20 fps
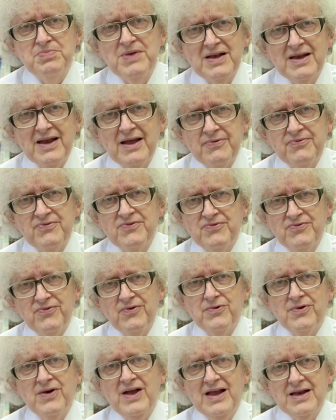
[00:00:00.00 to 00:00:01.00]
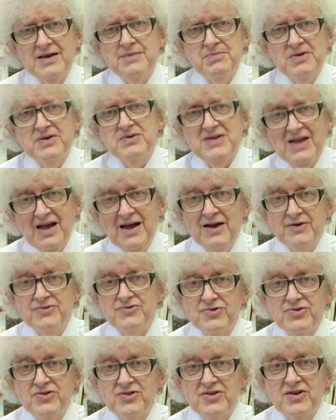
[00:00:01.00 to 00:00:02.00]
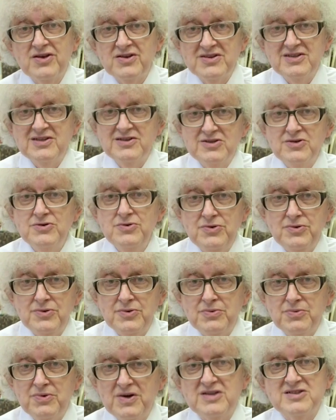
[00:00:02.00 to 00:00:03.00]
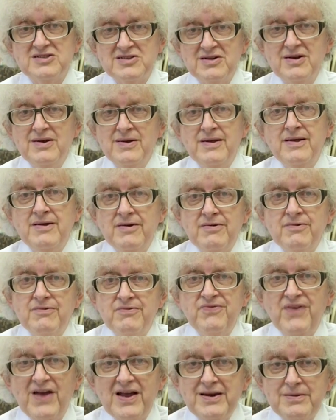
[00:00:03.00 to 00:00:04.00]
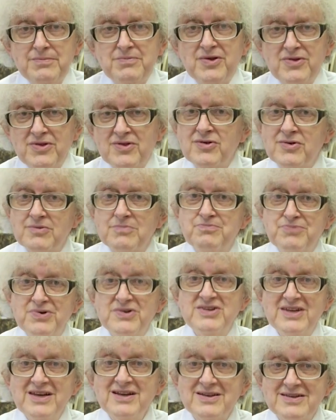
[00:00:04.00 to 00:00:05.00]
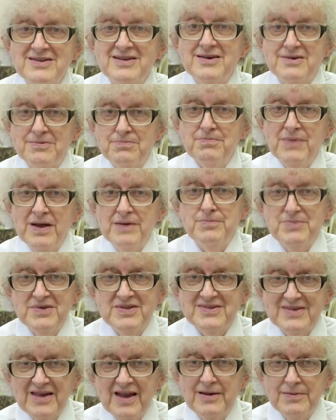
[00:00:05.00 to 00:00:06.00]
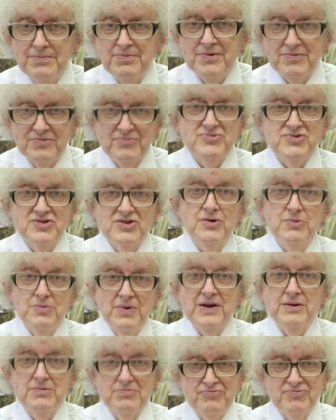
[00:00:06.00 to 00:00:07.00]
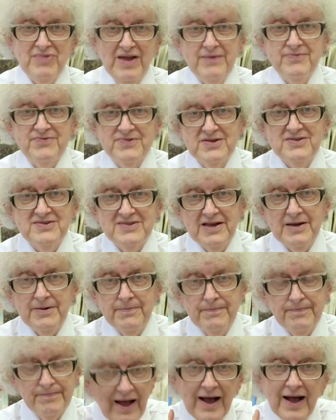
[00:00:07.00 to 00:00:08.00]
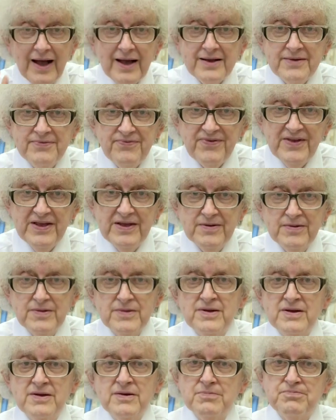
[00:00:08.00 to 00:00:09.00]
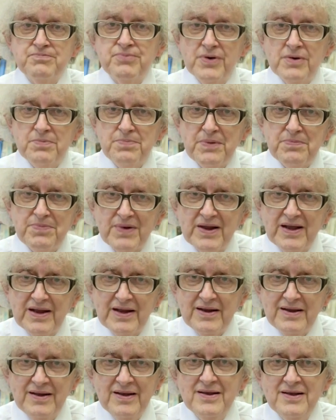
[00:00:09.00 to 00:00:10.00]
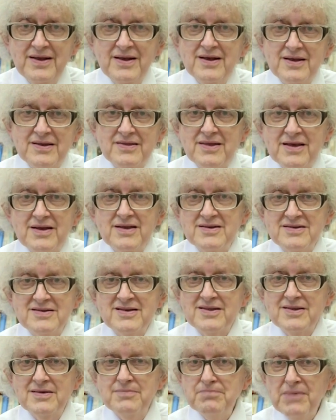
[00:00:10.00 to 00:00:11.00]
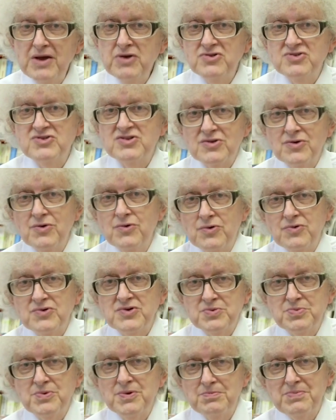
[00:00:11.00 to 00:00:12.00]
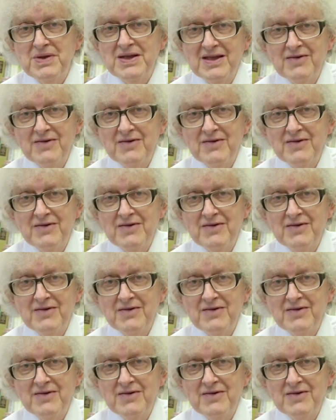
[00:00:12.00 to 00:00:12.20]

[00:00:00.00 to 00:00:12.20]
be left for element 132, which Feynman predicted might be stable. So we'll have to see. I feel probably that the most thought will be